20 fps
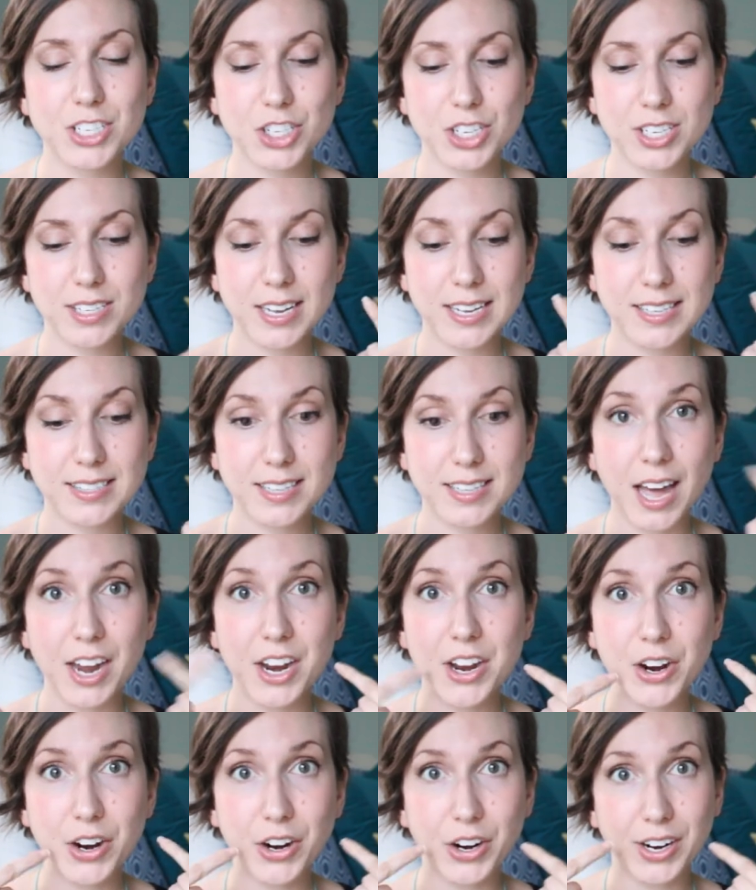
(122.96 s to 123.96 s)
she is
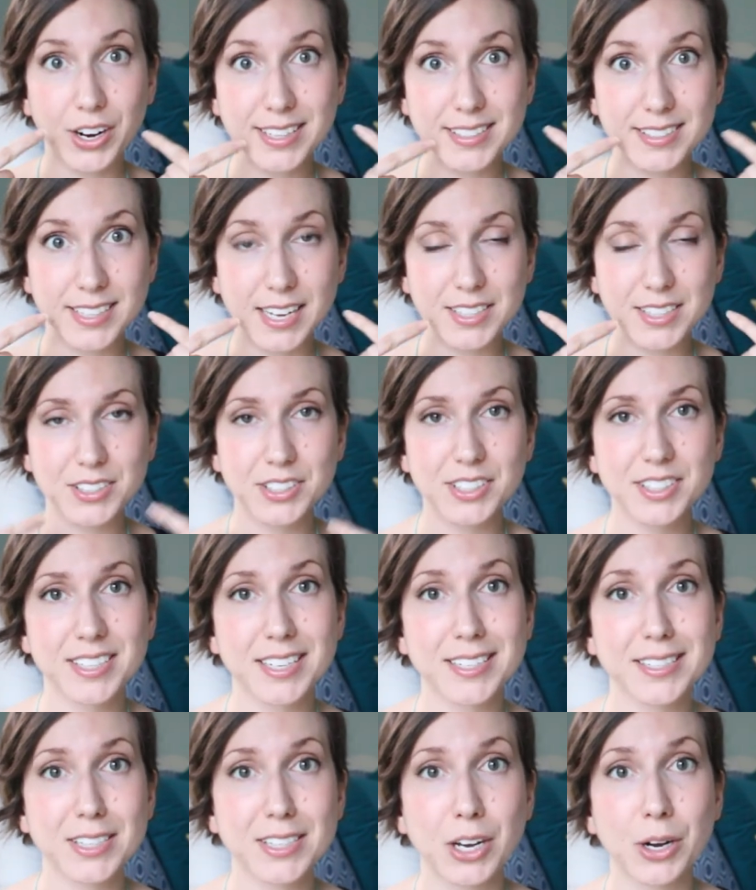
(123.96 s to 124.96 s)
cutting her incisors.
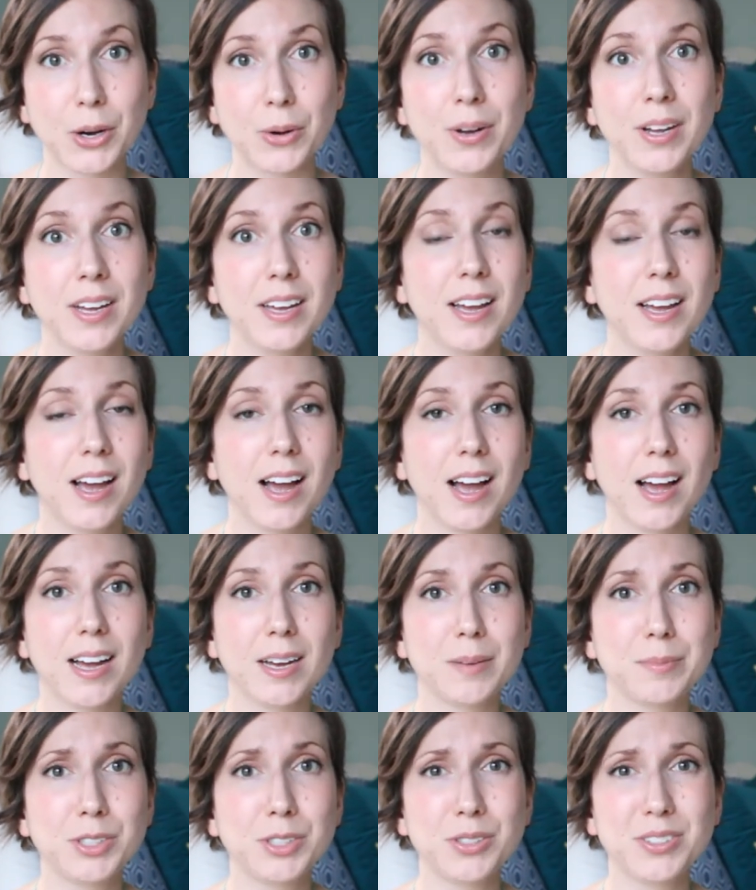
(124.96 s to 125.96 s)
And so
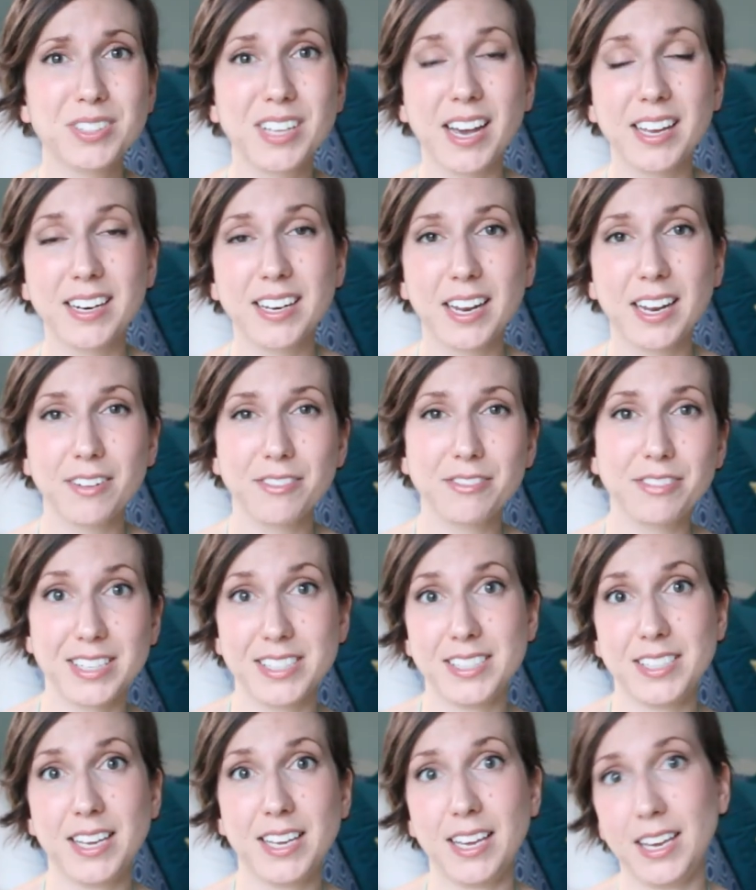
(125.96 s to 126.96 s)
um, she was kind of getting
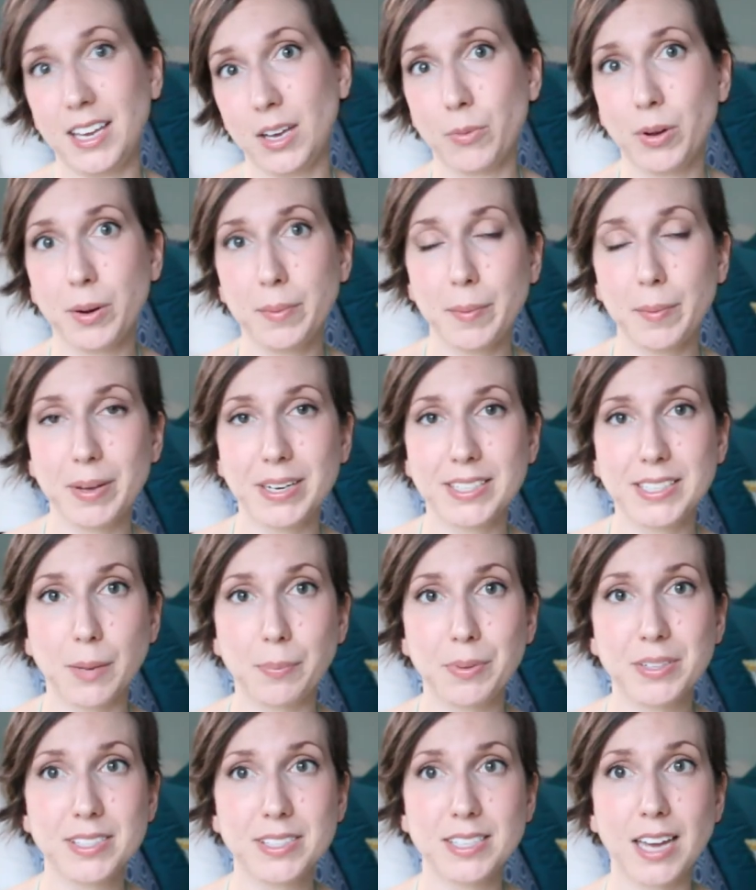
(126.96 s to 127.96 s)
fussy and wanted to be picked
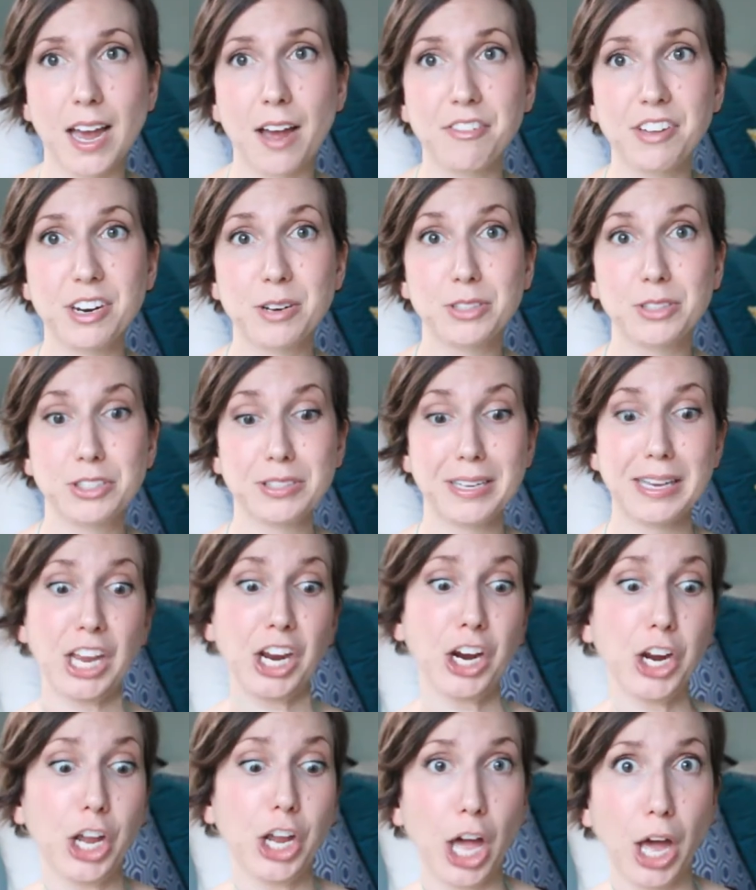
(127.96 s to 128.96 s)
up and stuff. And I was just like,
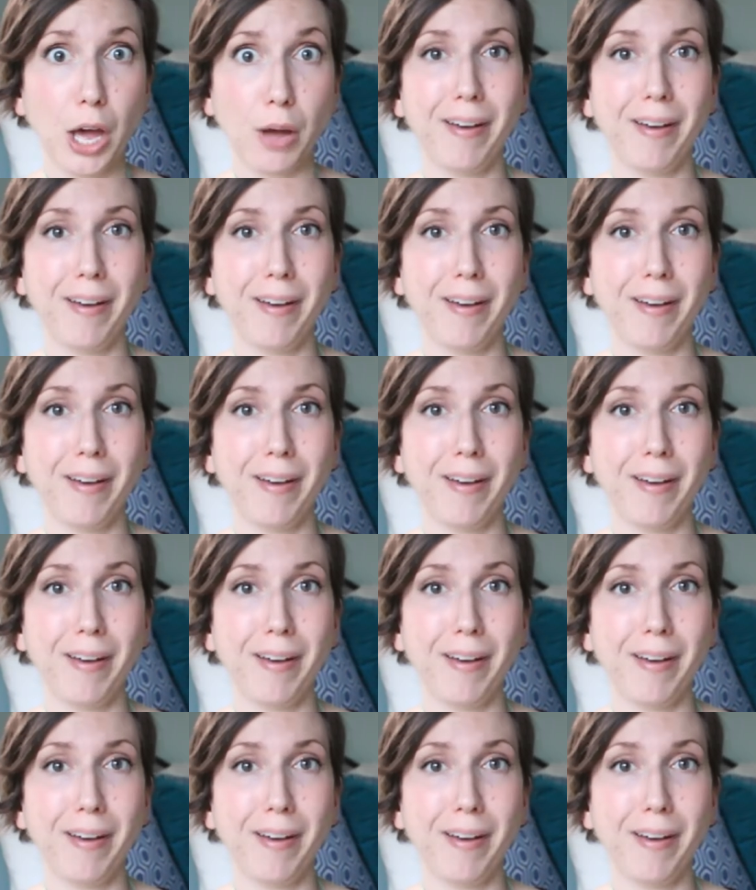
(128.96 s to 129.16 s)
here you go.